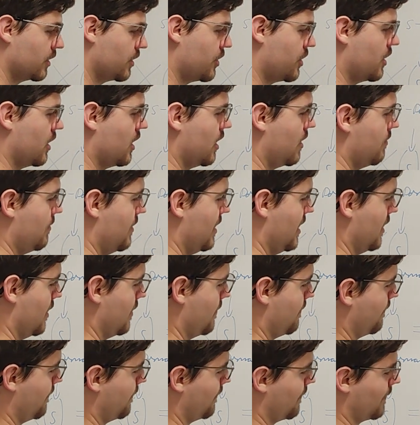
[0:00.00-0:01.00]
term
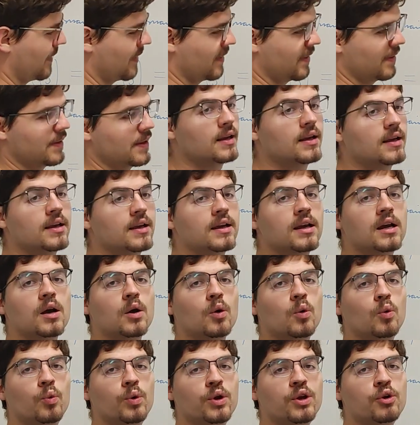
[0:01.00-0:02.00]
here,
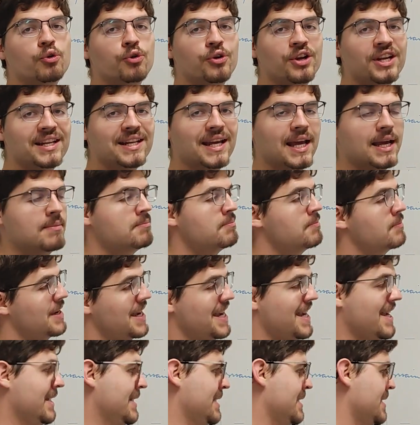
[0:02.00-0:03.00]
we rename
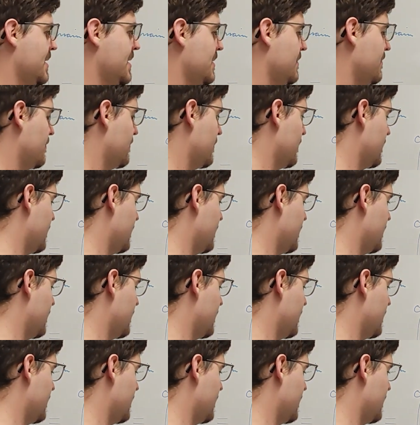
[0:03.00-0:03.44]
S.